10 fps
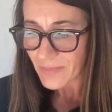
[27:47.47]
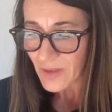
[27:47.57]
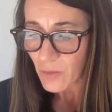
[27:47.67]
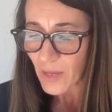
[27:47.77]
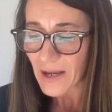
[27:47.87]

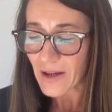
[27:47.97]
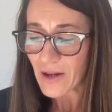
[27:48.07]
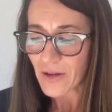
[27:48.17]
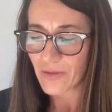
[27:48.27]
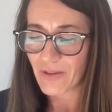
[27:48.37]
where
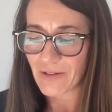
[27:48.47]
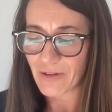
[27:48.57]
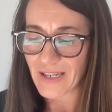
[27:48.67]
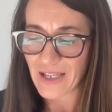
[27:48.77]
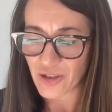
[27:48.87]
the
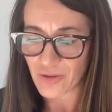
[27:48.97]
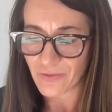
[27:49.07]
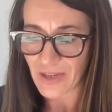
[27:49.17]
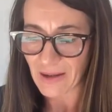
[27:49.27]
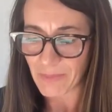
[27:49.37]
very nature of
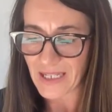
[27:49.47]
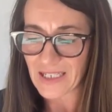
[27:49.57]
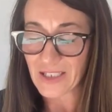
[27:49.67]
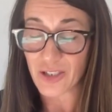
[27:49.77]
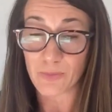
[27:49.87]
the
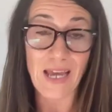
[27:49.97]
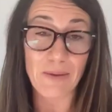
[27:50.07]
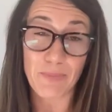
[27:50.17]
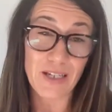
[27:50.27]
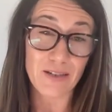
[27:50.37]
application is
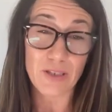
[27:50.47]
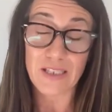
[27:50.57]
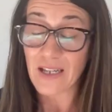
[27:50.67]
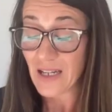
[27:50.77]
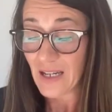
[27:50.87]
made because
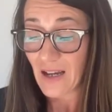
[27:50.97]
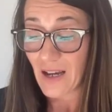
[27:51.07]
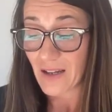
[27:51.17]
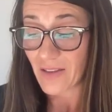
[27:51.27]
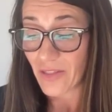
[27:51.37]

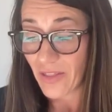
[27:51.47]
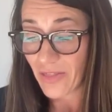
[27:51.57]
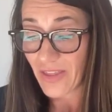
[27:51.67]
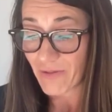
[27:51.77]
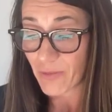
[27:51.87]
the
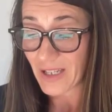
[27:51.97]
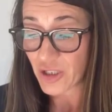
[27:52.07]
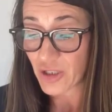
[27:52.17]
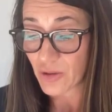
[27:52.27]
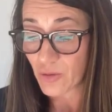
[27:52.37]

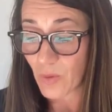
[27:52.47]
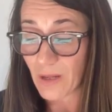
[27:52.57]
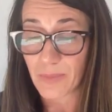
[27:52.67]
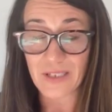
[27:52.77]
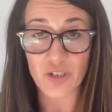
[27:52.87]
information could
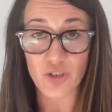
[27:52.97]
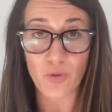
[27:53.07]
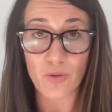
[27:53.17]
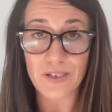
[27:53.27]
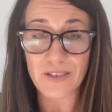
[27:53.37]
well be
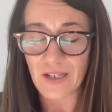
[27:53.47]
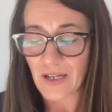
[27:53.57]
destroyed,